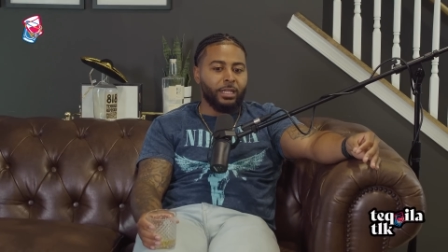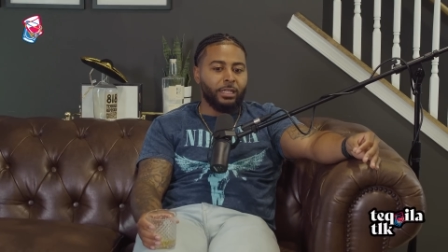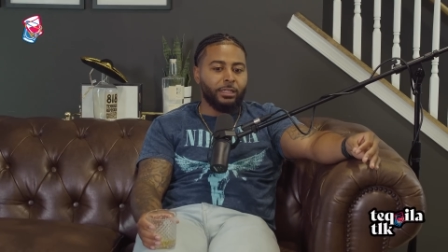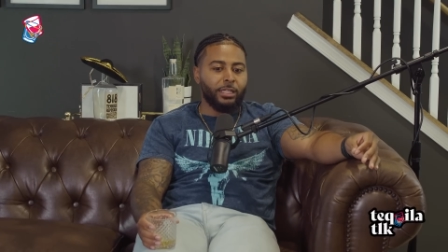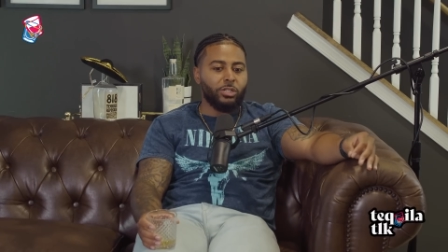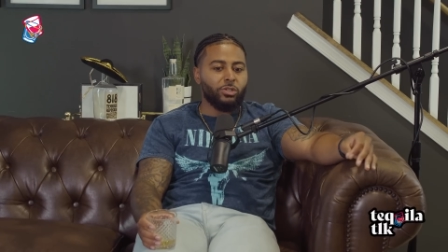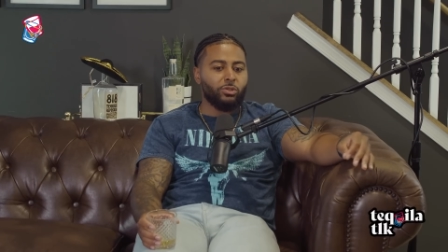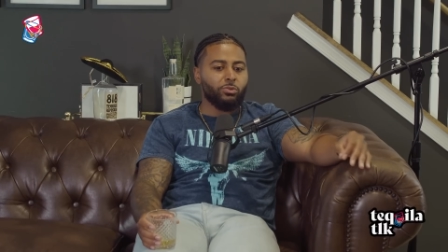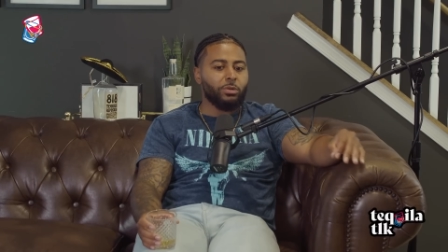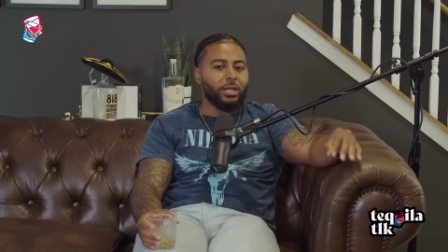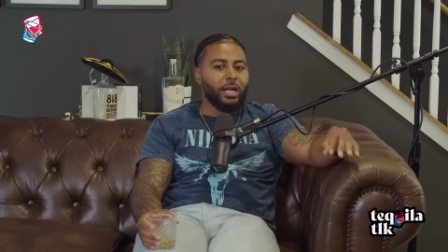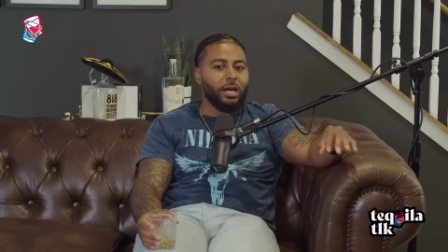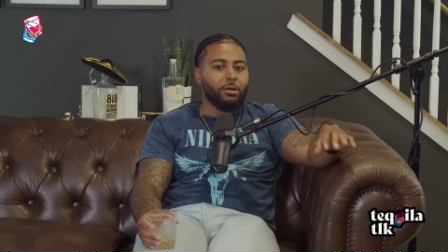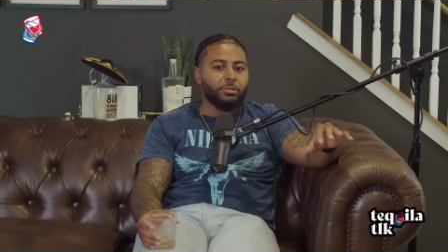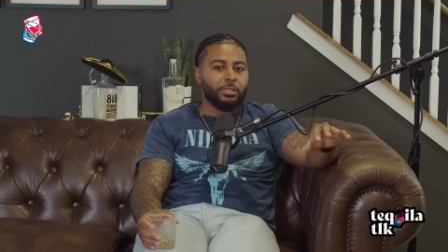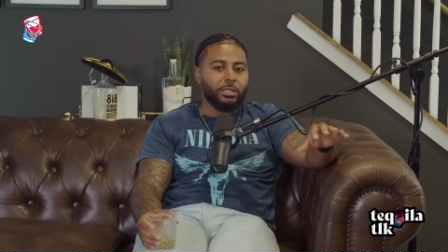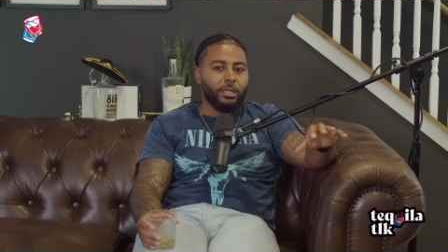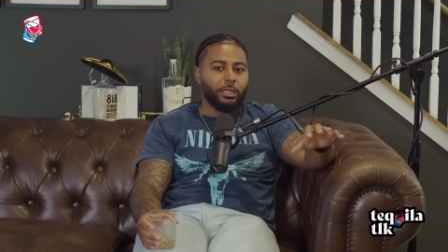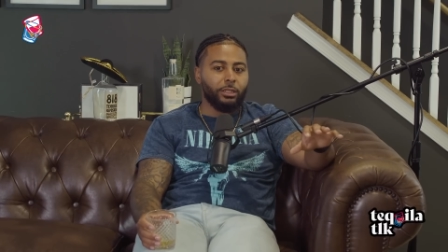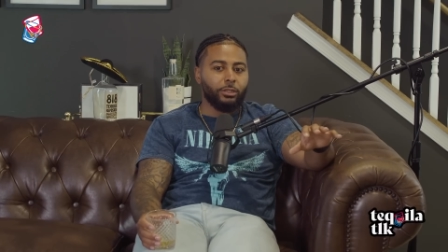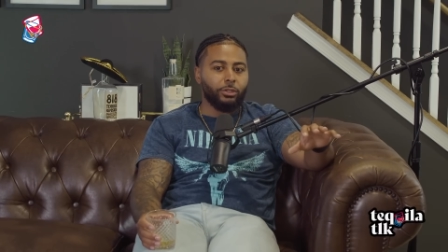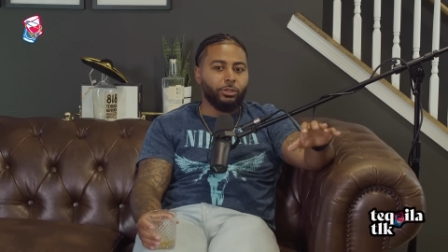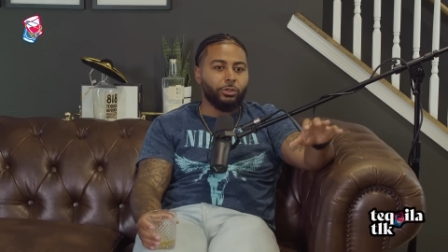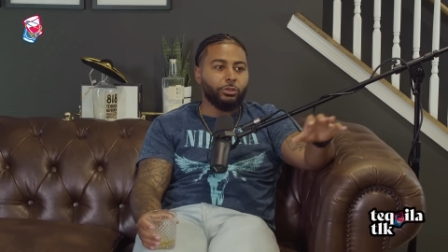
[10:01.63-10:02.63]
this is when I was
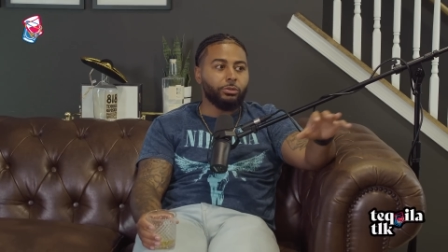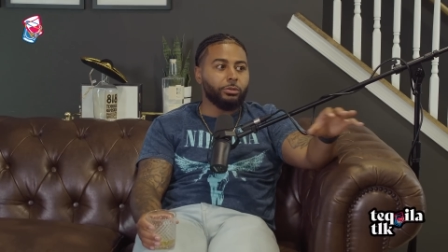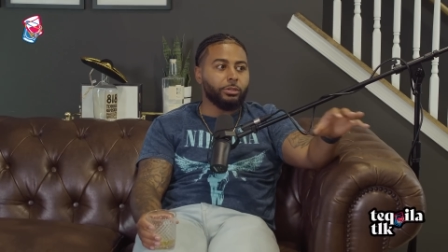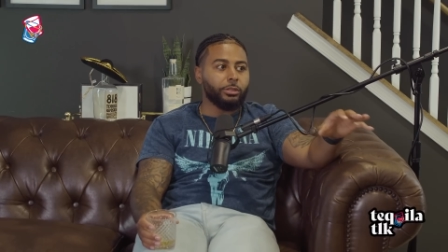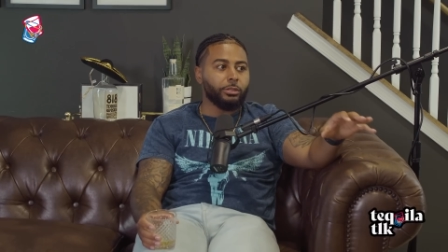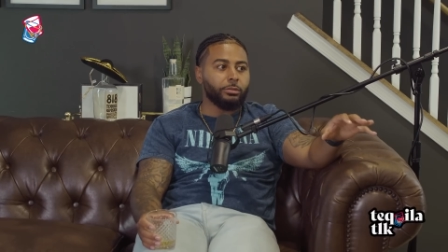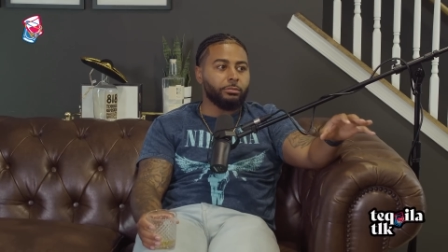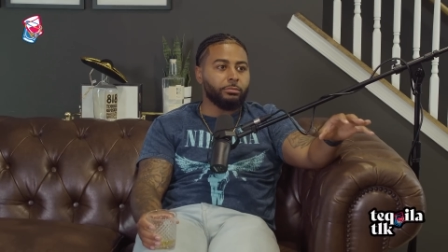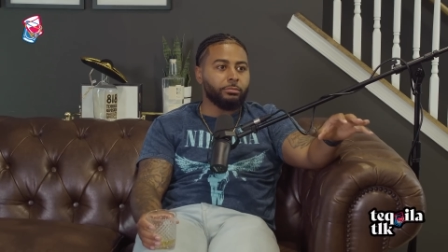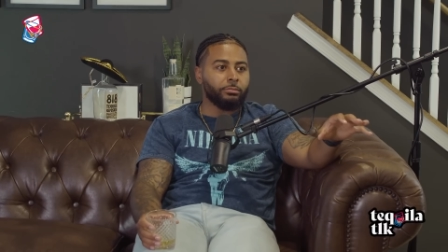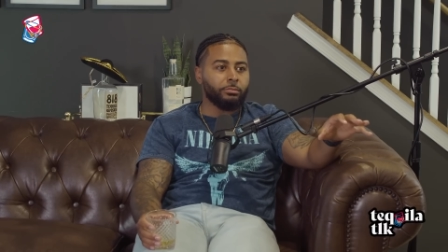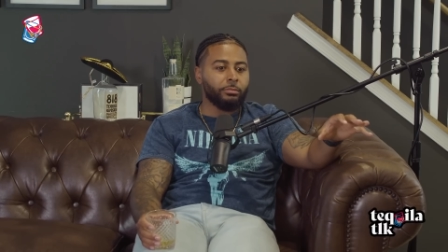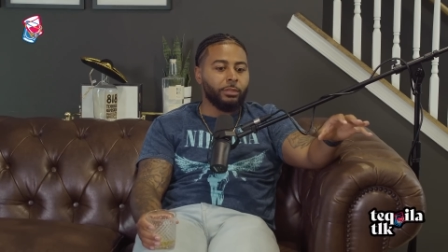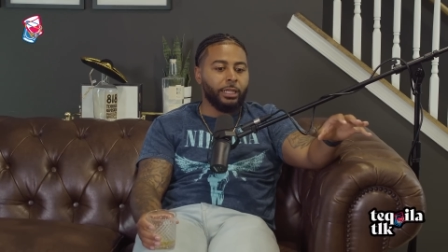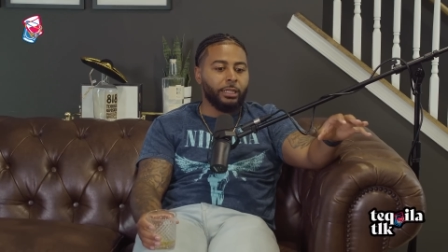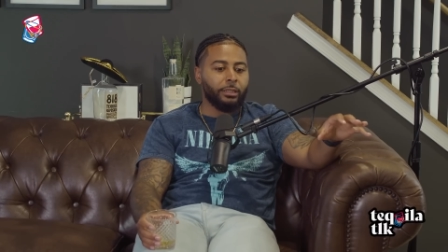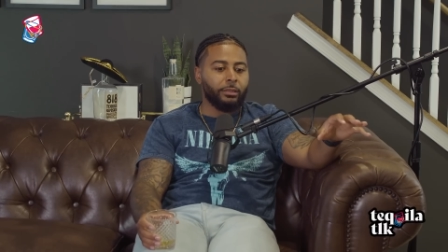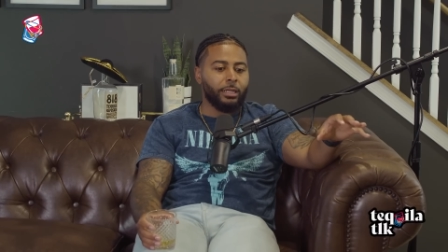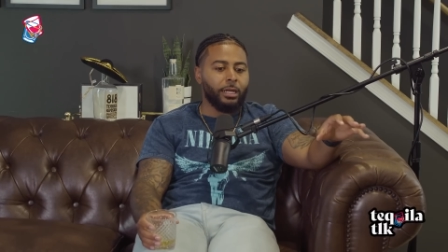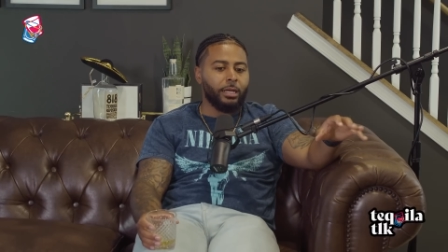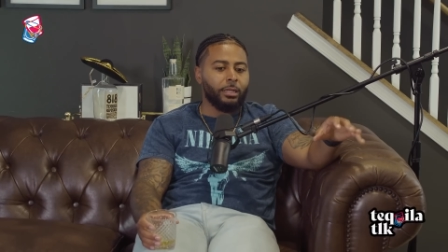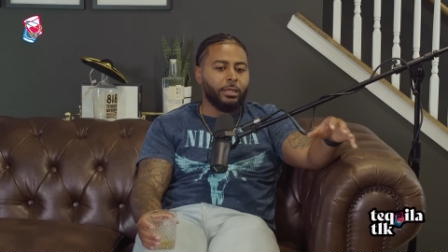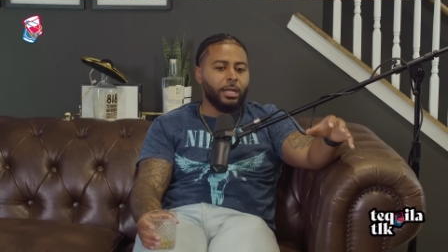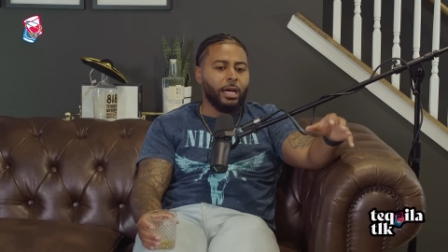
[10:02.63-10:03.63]
like newer, like
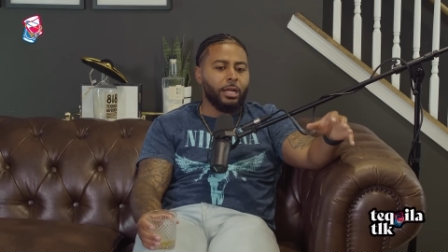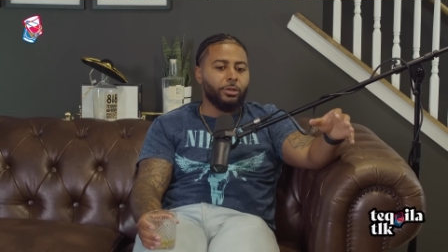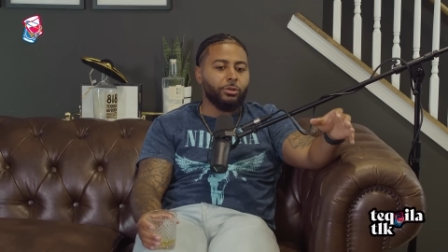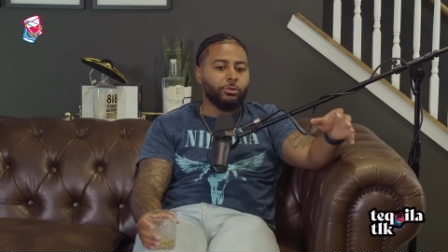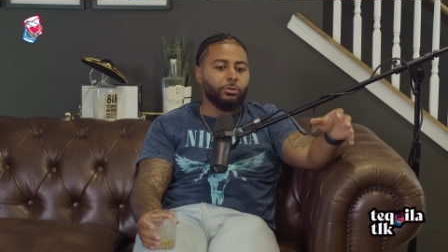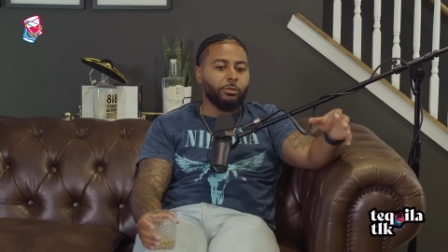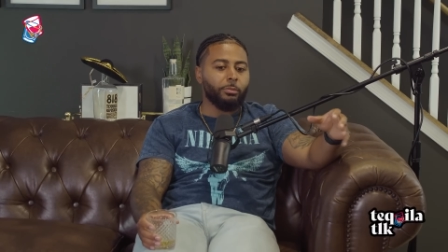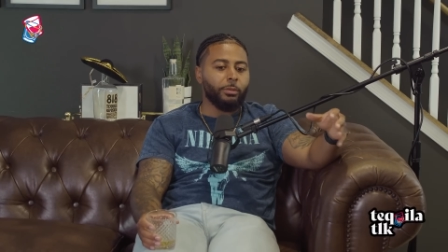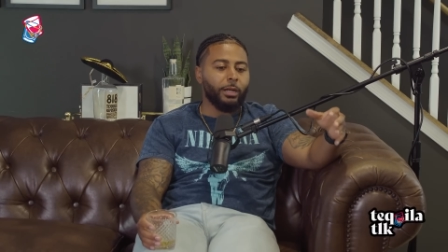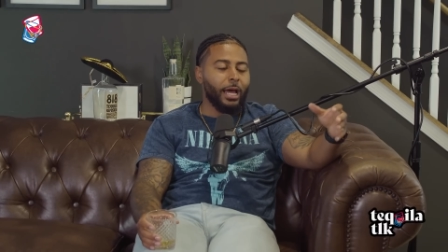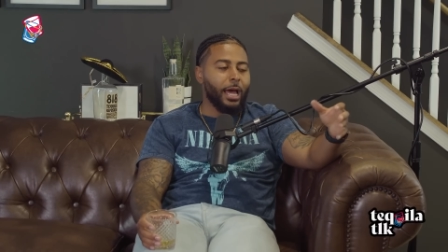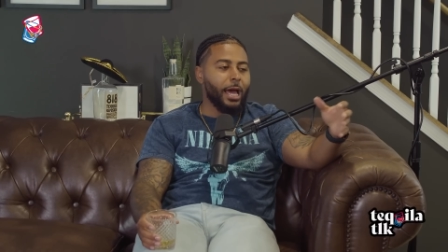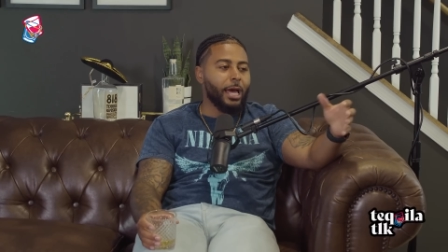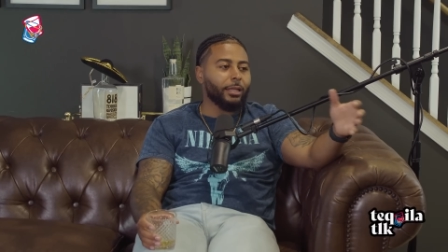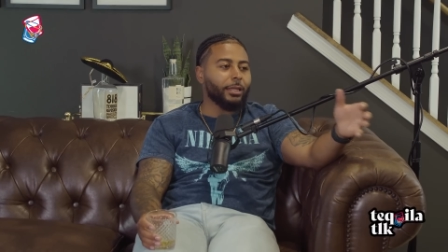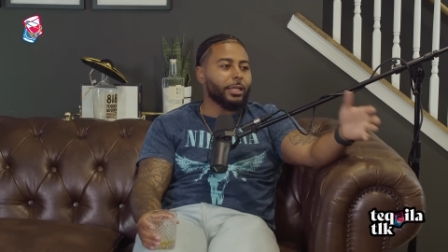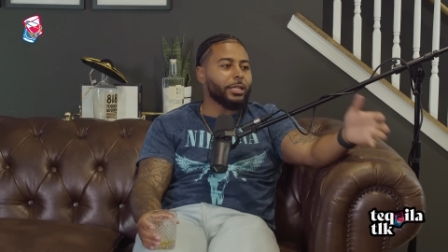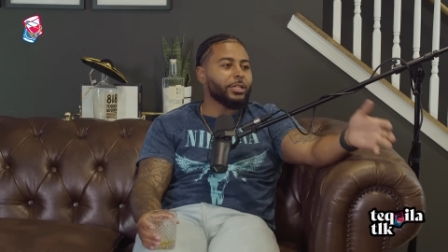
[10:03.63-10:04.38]
not newer, but I had